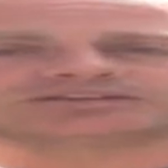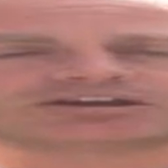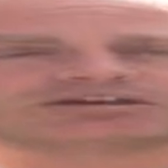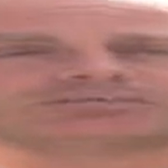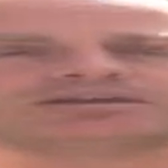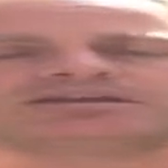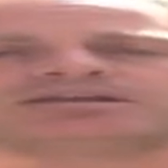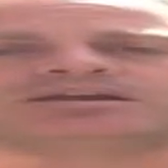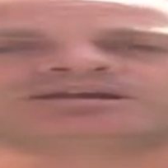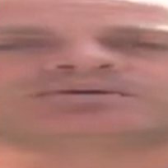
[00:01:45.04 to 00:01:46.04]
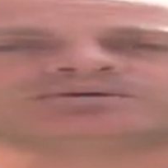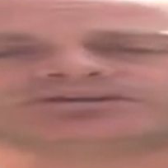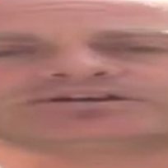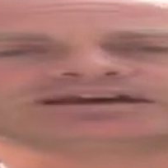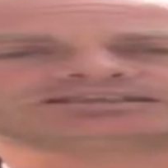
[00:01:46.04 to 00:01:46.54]
therapy,
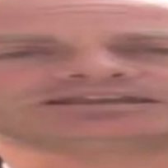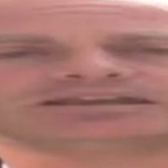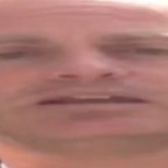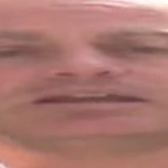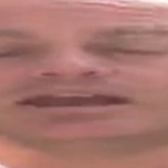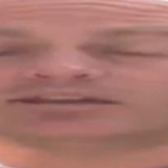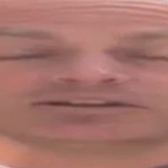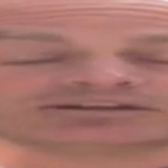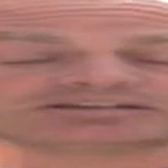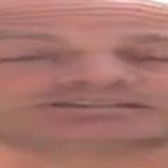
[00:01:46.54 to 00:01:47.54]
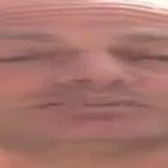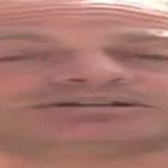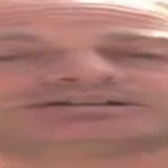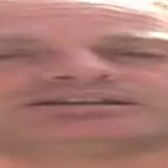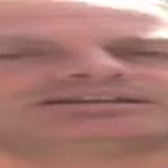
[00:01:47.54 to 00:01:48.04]
whether or not they had a learning
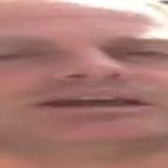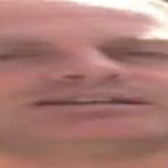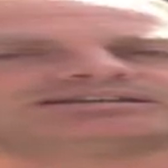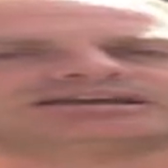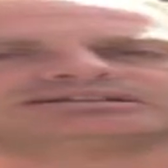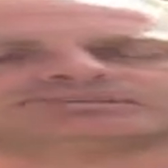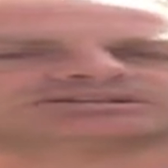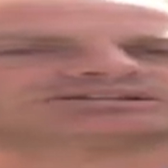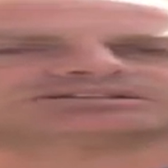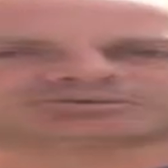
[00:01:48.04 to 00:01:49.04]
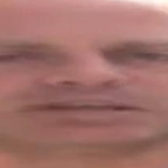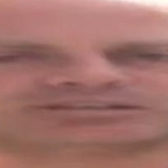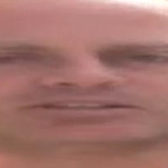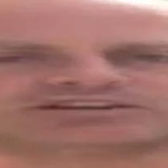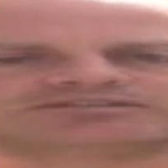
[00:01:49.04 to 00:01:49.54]
disability and had to get specialized reading
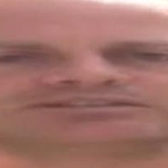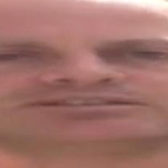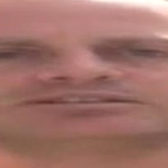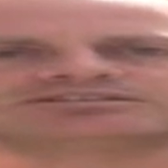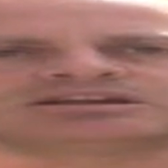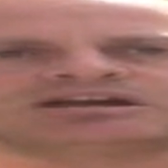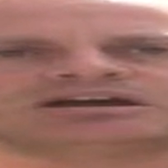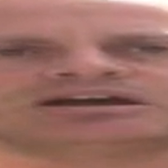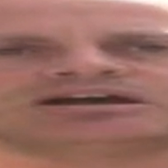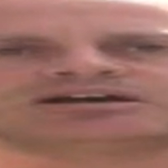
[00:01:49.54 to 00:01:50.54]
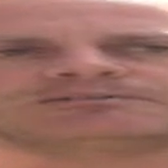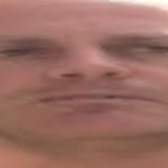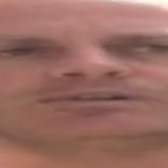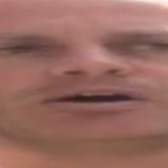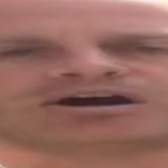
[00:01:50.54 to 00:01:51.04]
services.
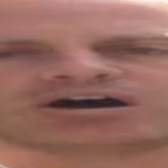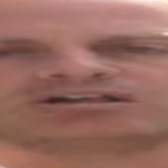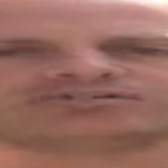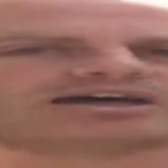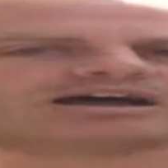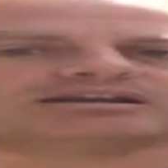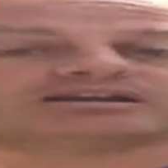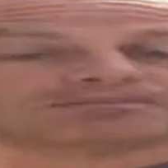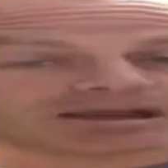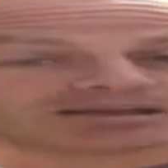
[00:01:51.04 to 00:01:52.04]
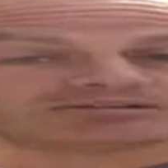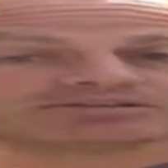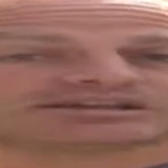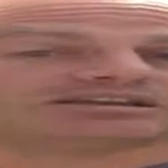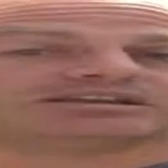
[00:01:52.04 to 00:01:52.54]
All of that, in my
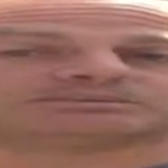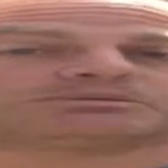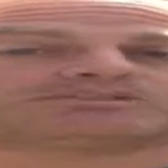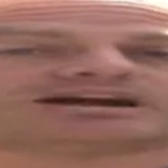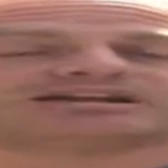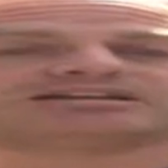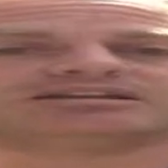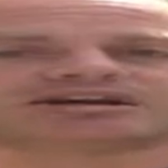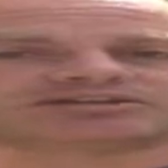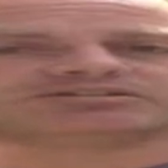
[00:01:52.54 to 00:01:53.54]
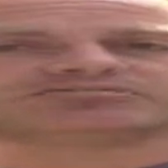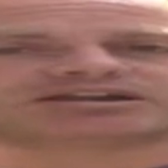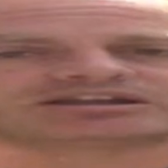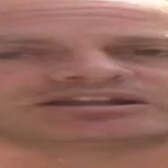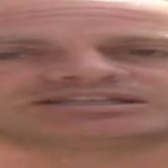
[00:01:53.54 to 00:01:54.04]
understanding, is provided under the
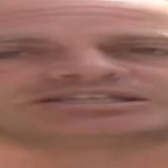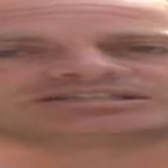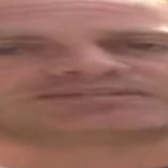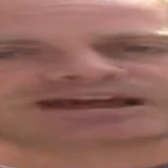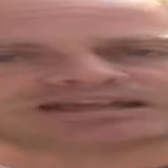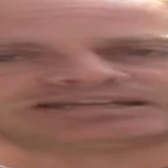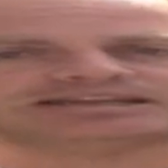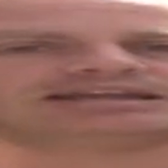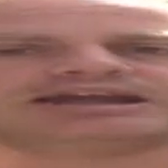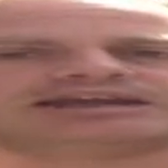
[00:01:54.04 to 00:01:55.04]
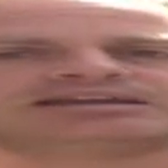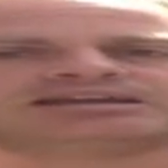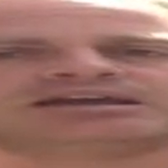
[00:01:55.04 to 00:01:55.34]
regulations of IDEA.